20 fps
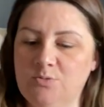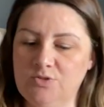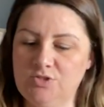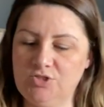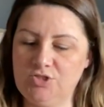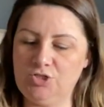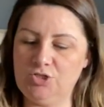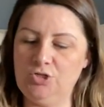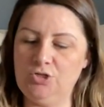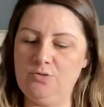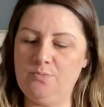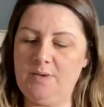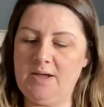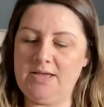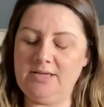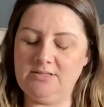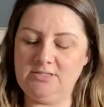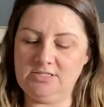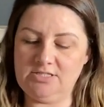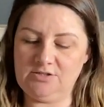was
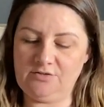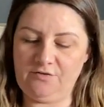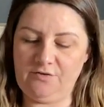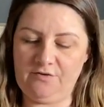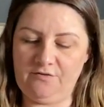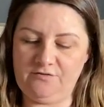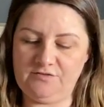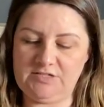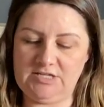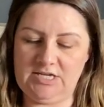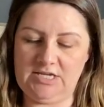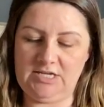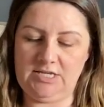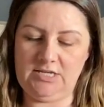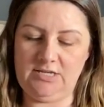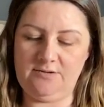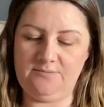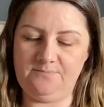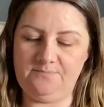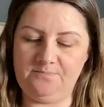
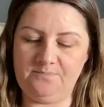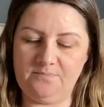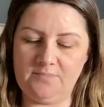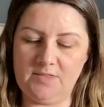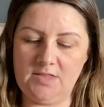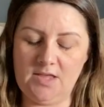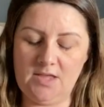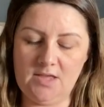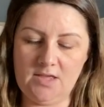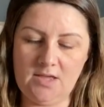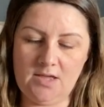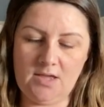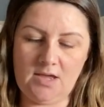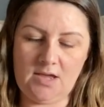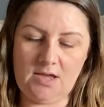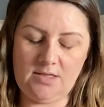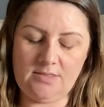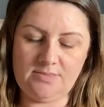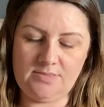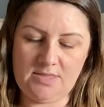£2.50.
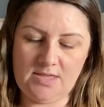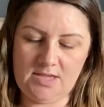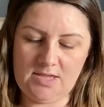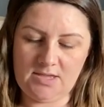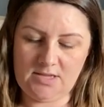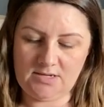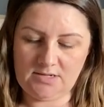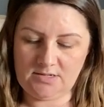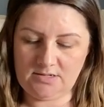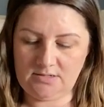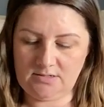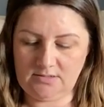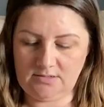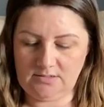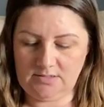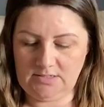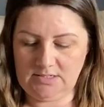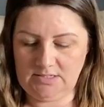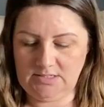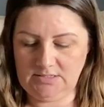And then
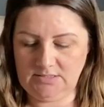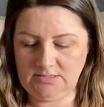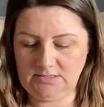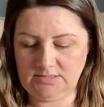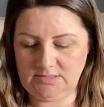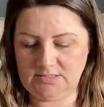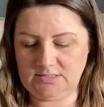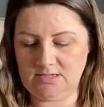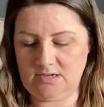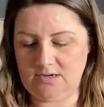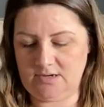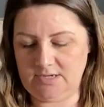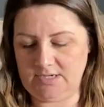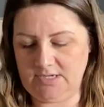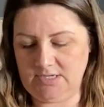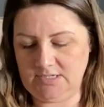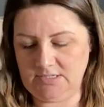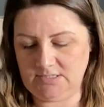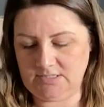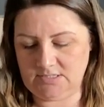
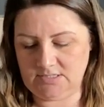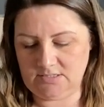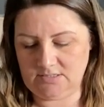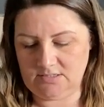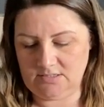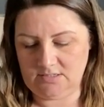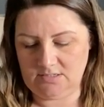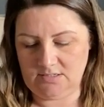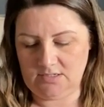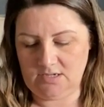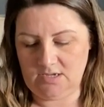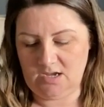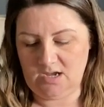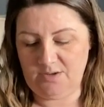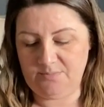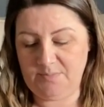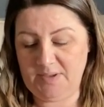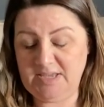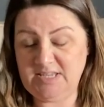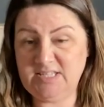inside
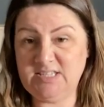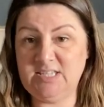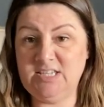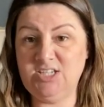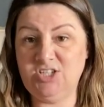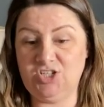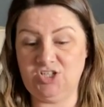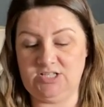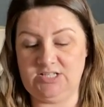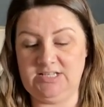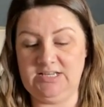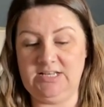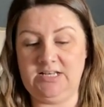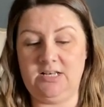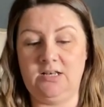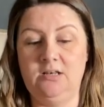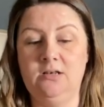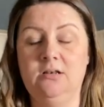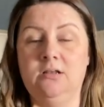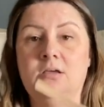are basically just
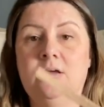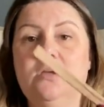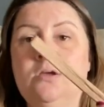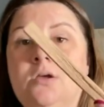little